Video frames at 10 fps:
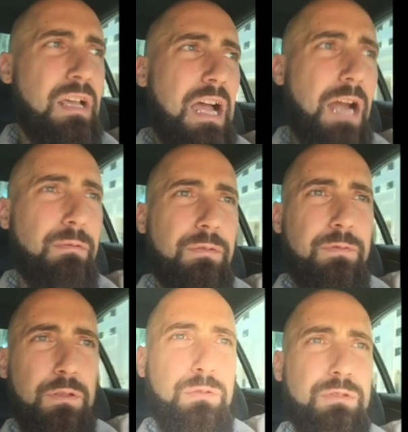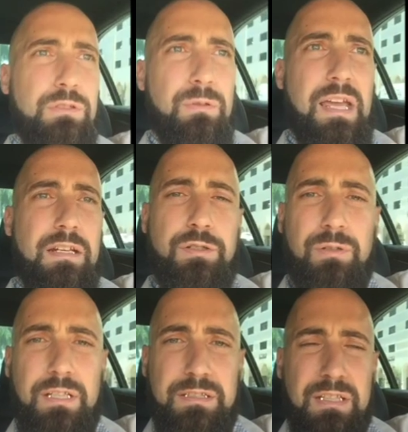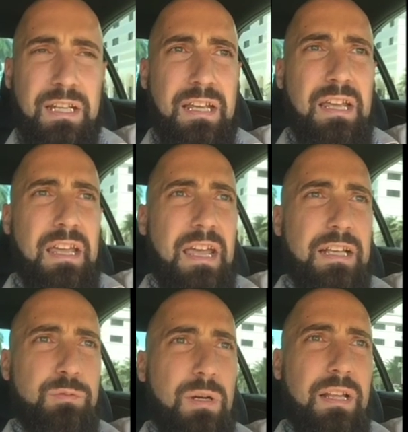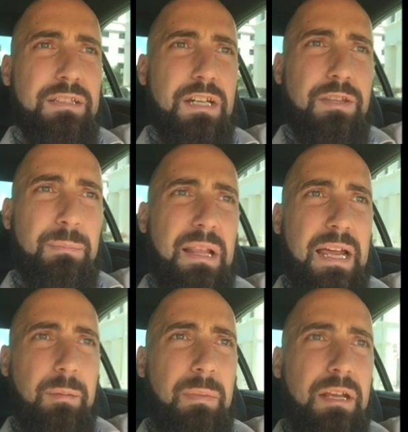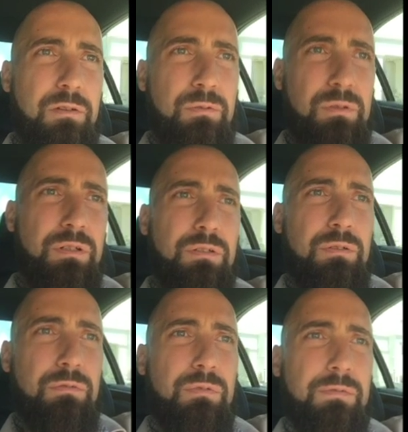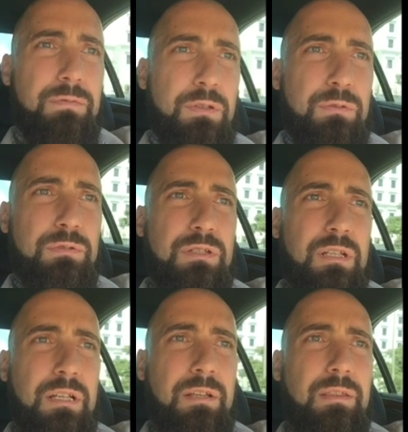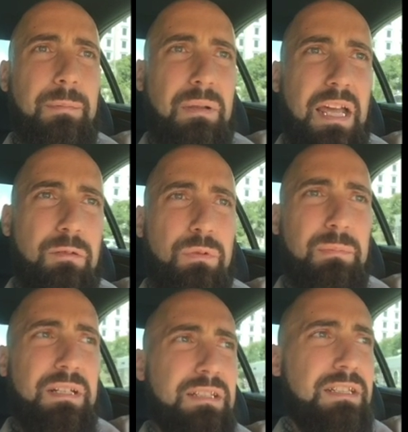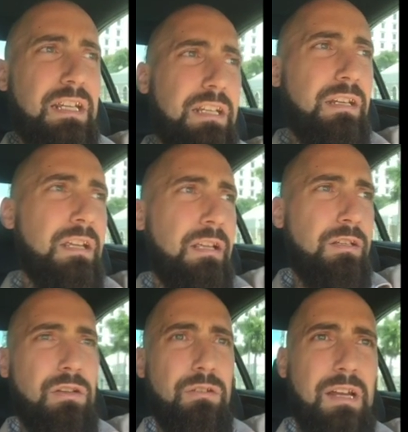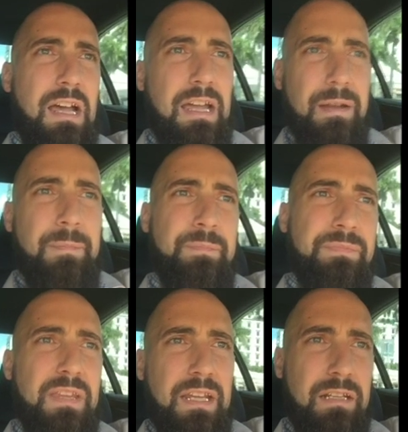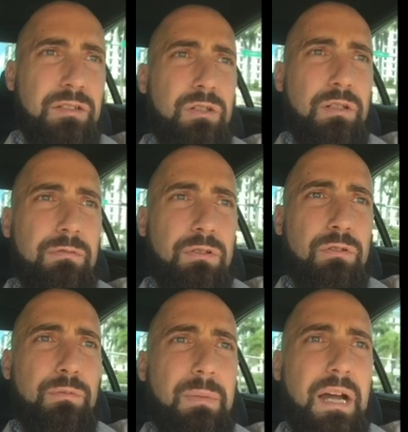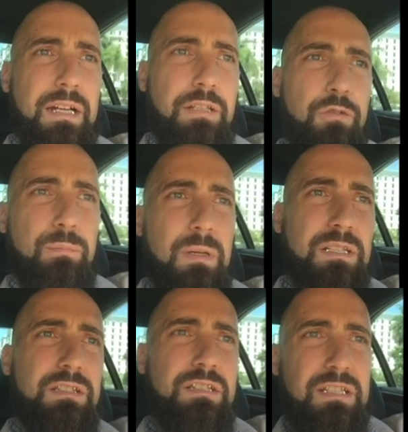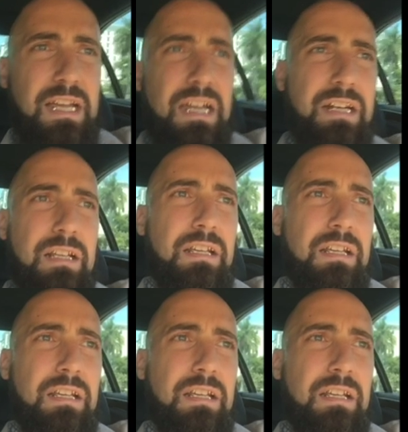I refuse you that choice, as well as other black men? Who are you to refuse the black woman to say, you're not in control of your own body, you must decide